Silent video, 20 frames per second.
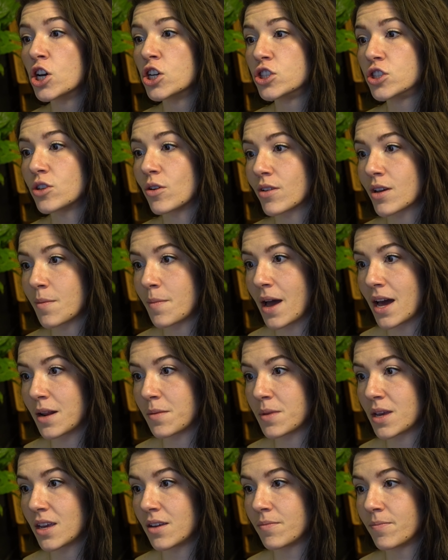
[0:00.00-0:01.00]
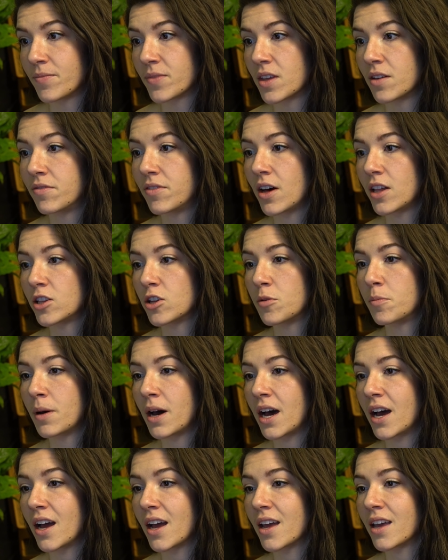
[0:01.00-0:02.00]
don't get mad at me, followed
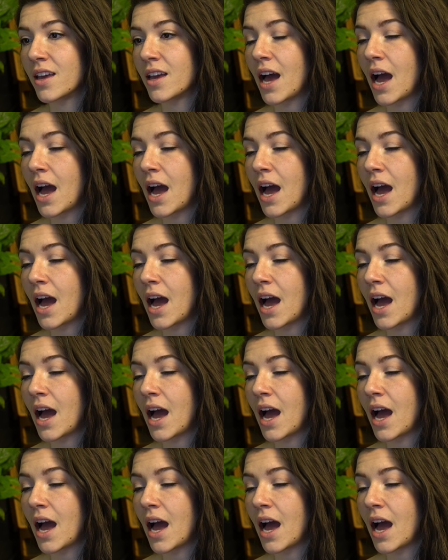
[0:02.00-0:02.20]
by,